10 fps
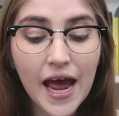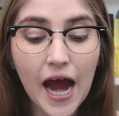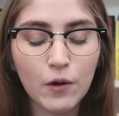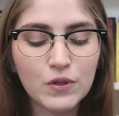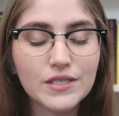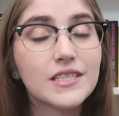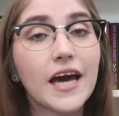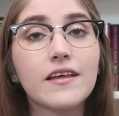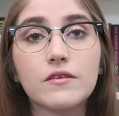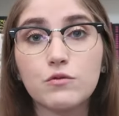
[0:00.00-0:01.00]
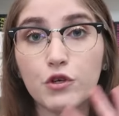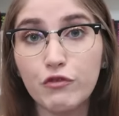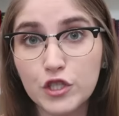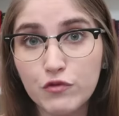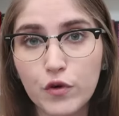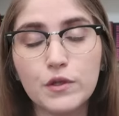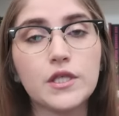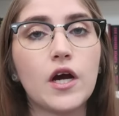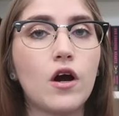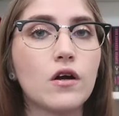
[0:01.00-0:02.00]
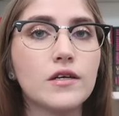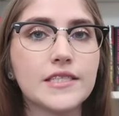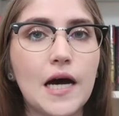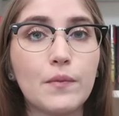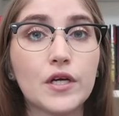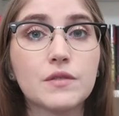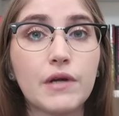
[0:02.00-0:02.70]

I will say, so first and foremost, they are all snap bars,